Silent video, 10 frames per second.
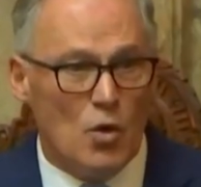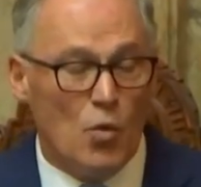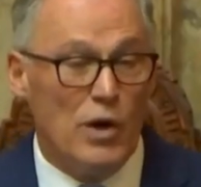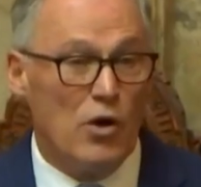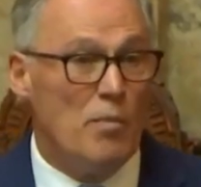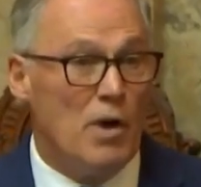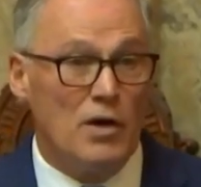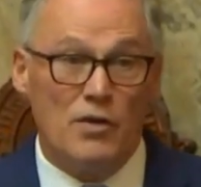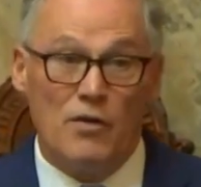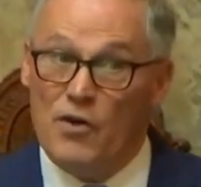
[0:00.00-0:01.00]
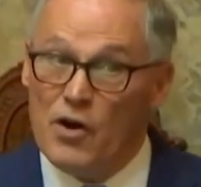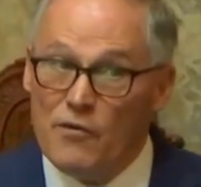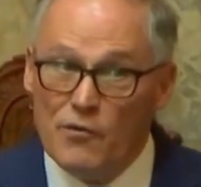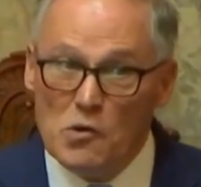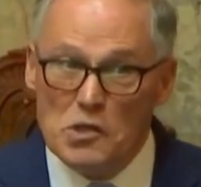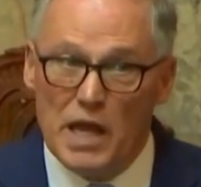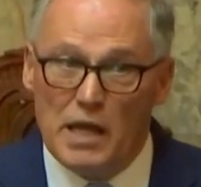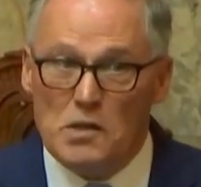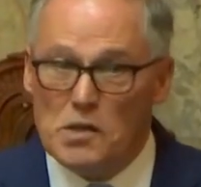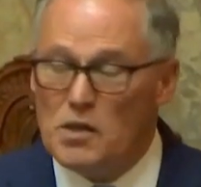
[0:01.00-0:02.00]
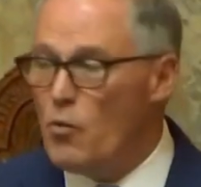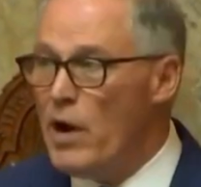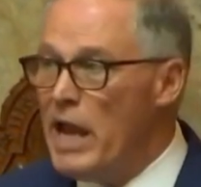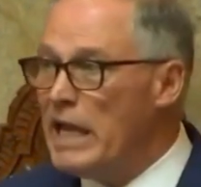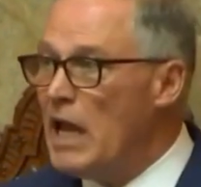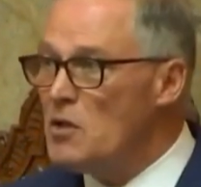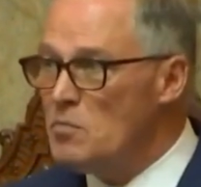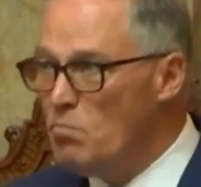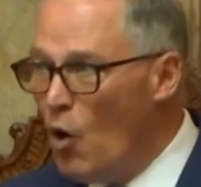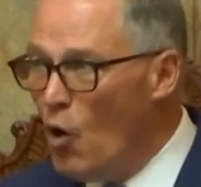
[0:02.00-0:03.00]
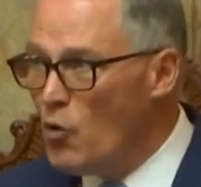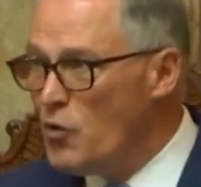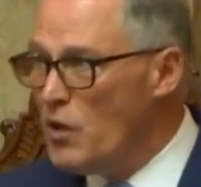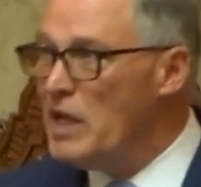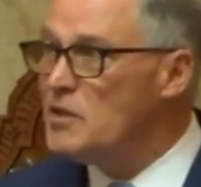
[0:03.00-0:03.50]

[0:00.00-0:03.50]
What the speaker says: We are among the very few states that rank as both